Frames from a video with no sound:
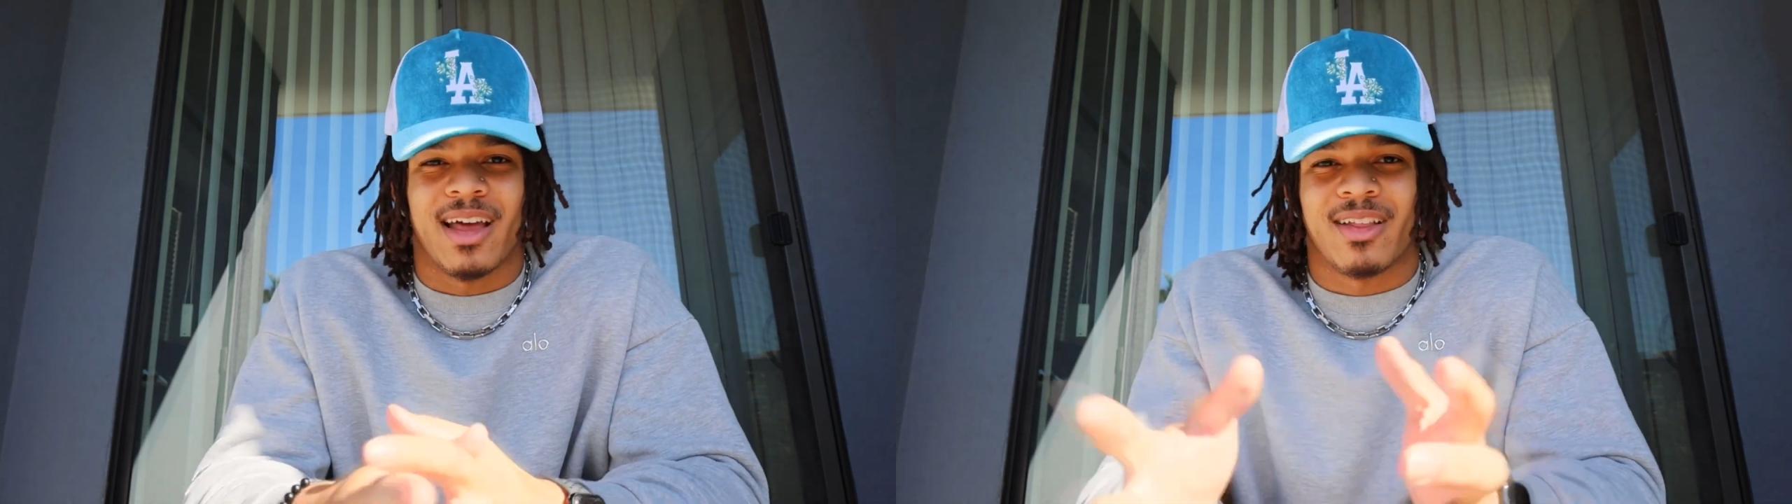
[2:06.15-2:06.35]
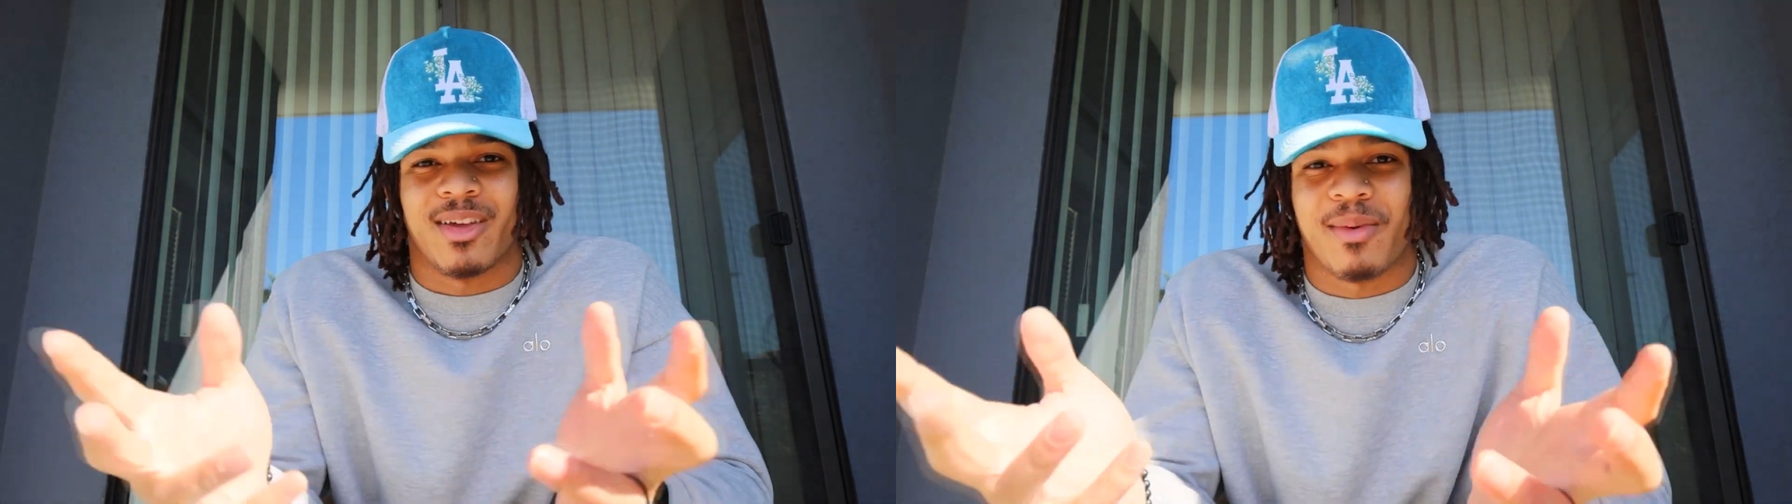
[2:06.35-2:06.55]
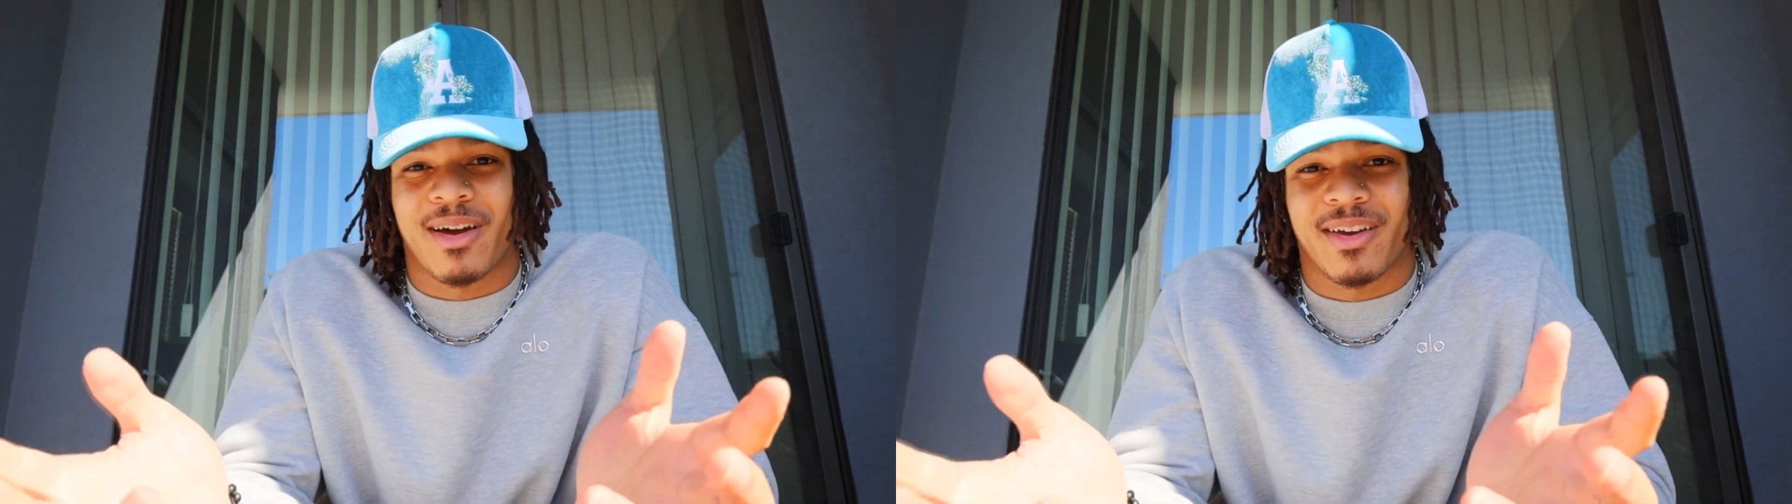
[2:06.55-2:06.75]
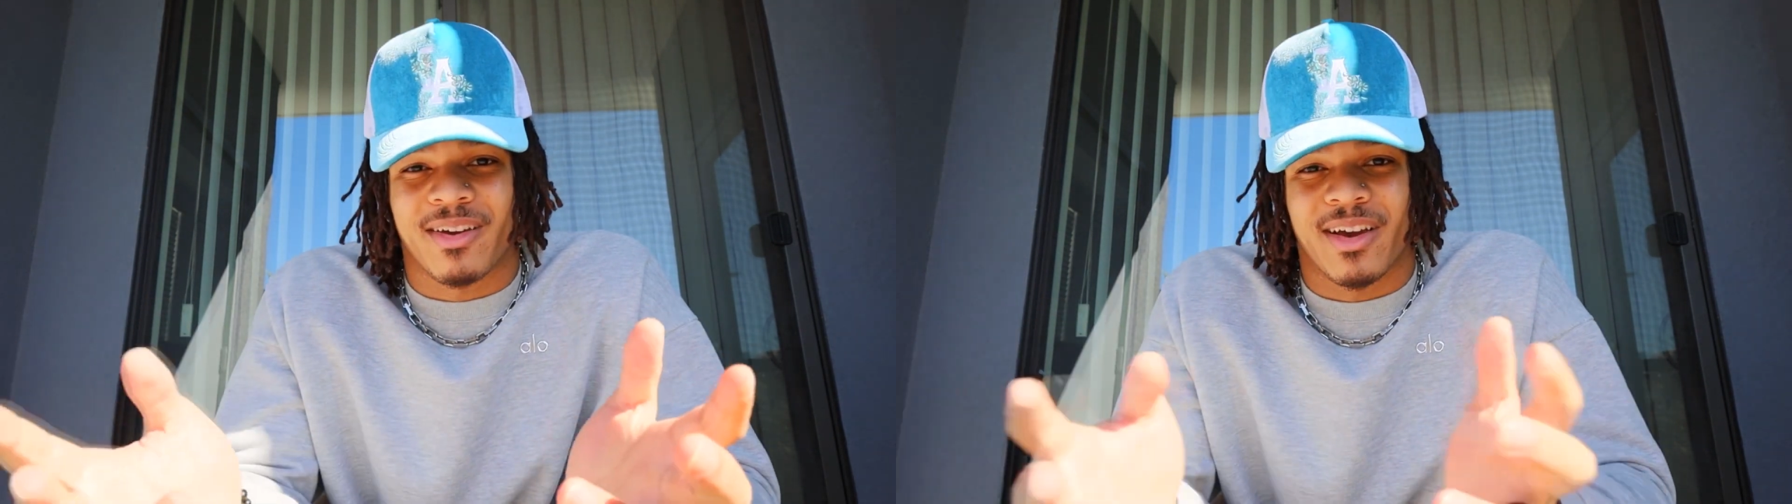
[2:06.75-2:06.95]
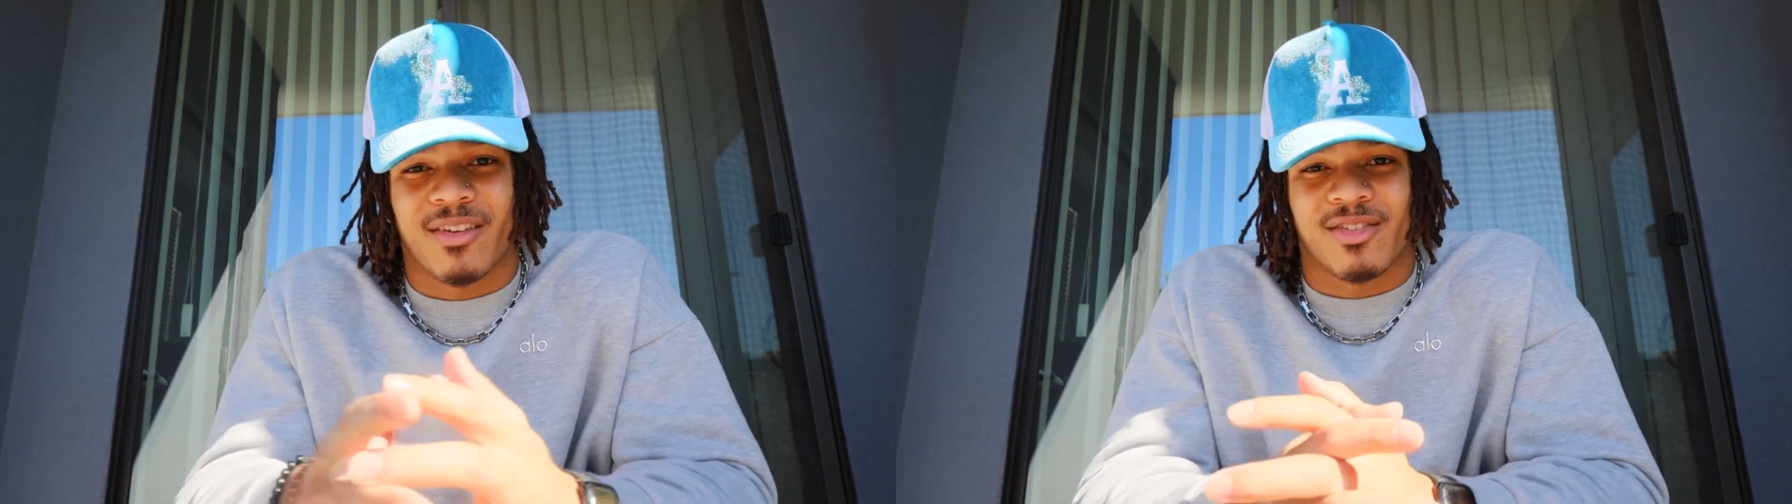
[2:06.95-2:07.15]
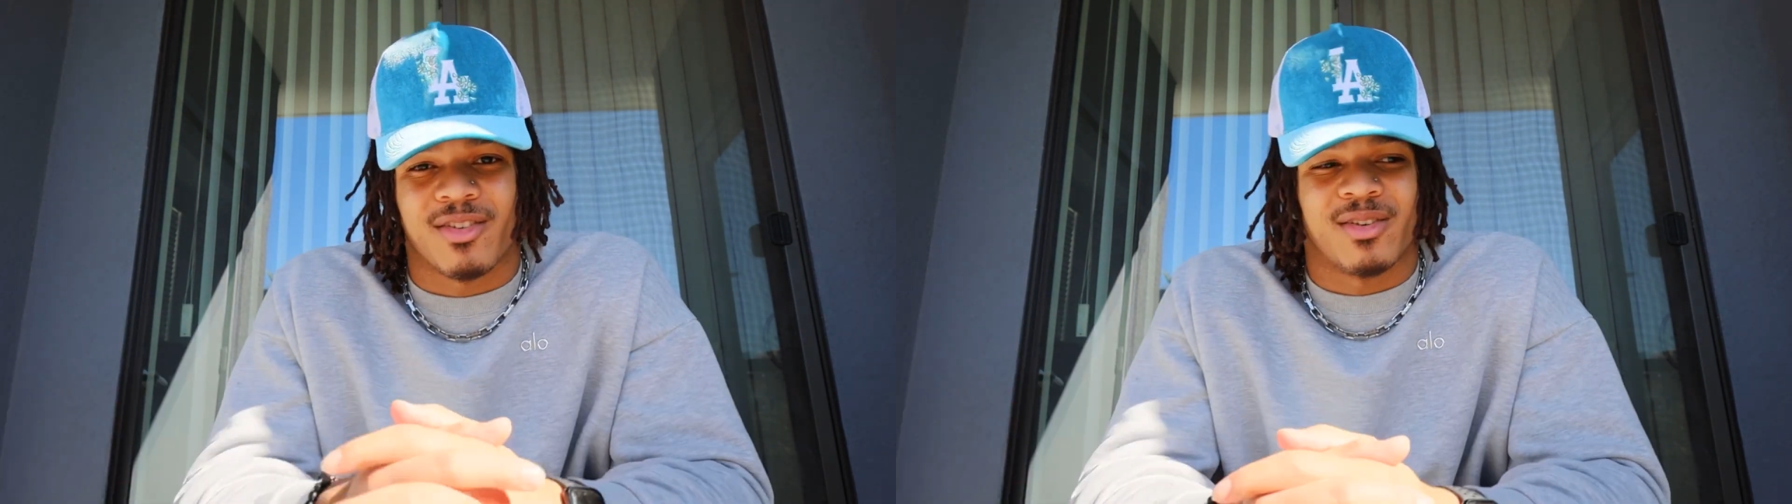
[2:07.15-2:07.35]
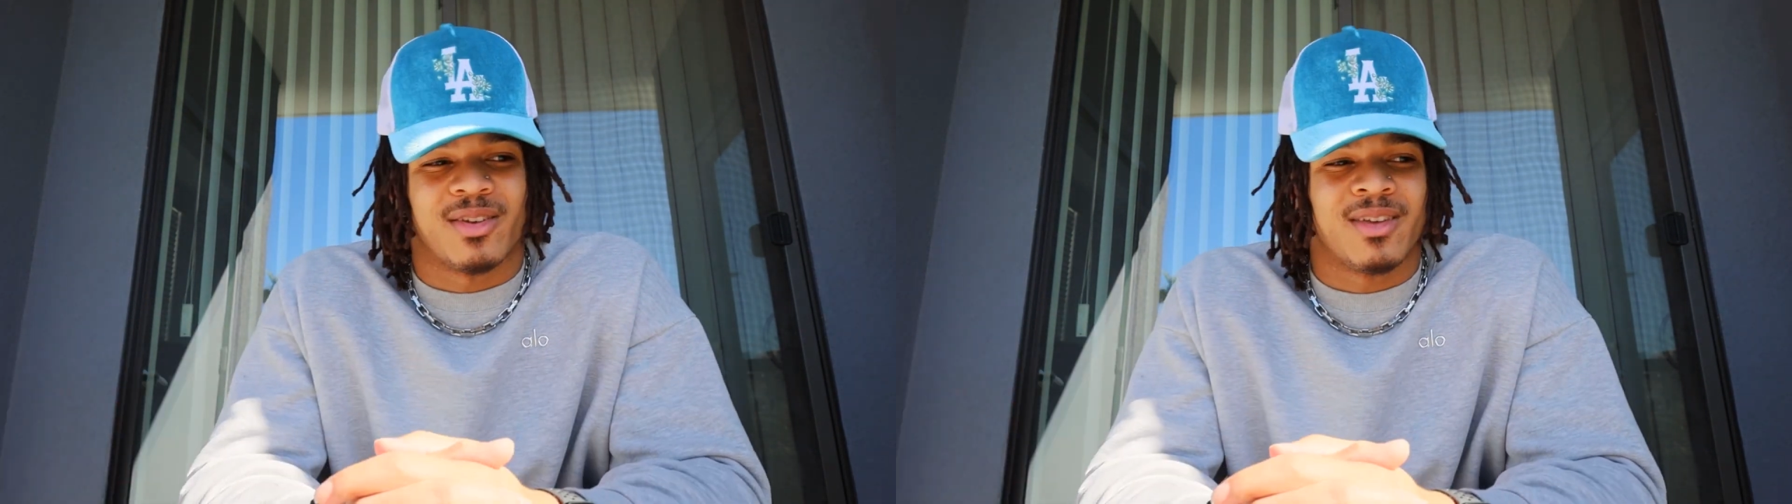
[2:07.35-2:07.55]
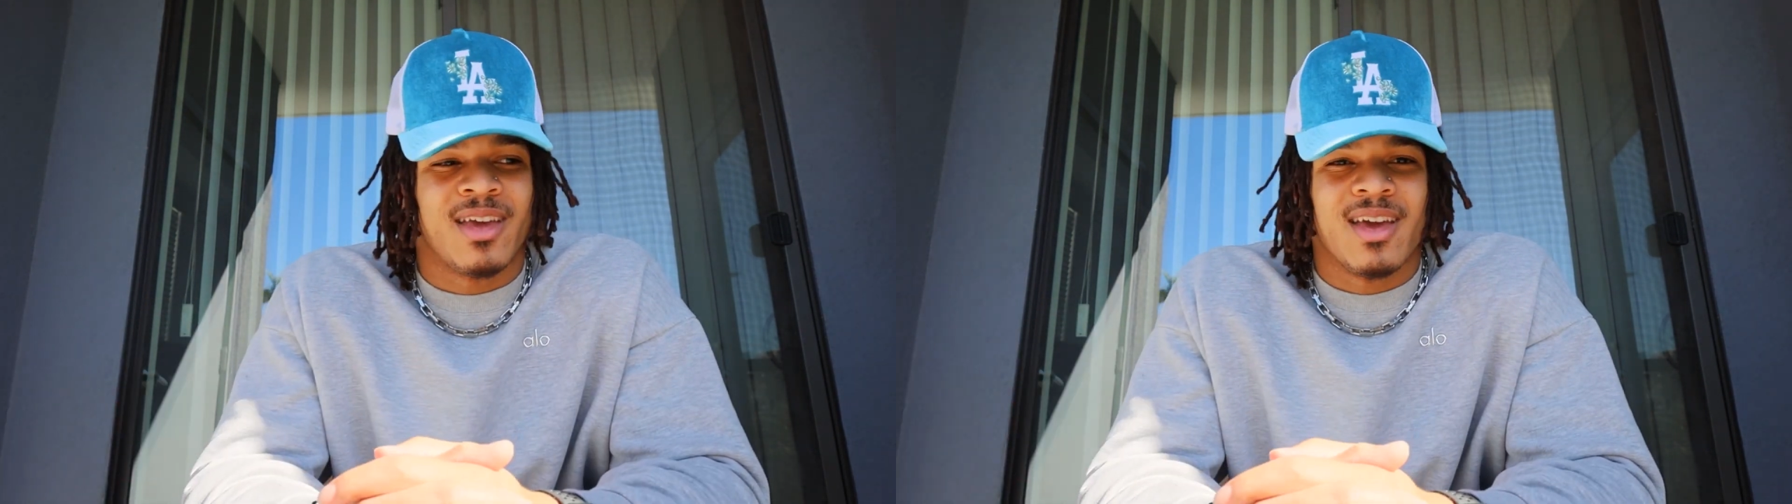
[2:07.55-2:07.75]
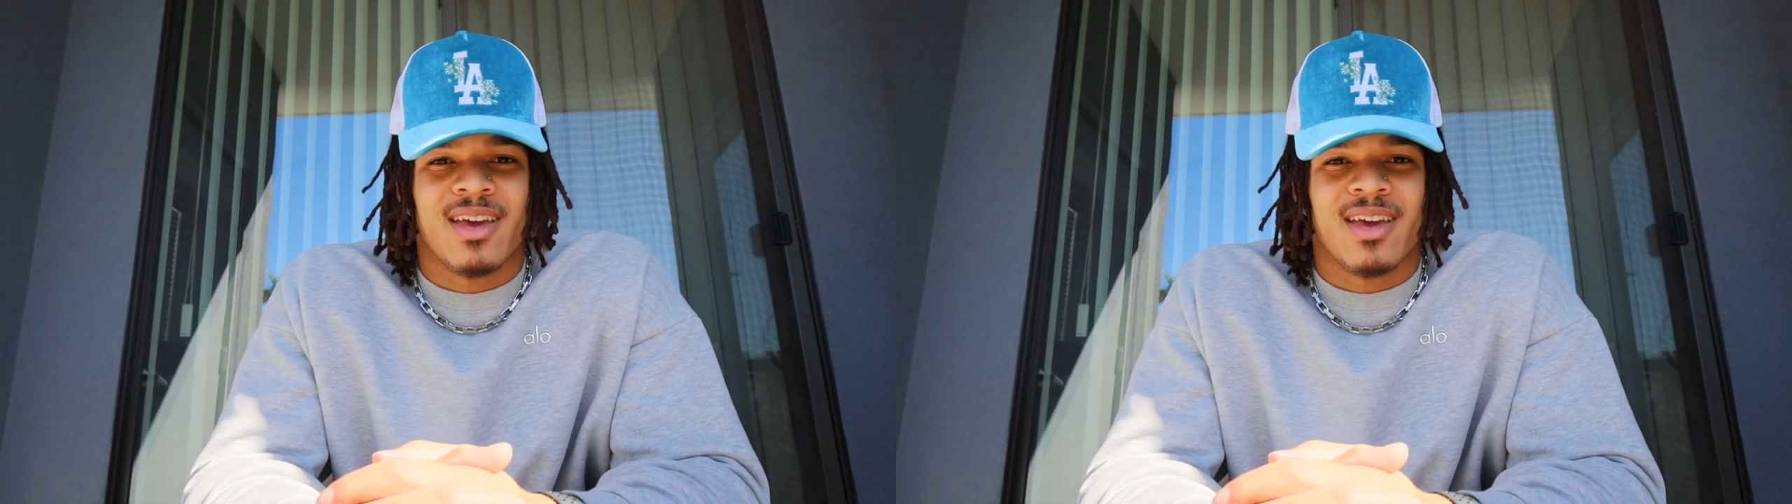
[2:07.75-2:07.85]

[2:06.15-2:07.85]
now that I'm out here in Arizona,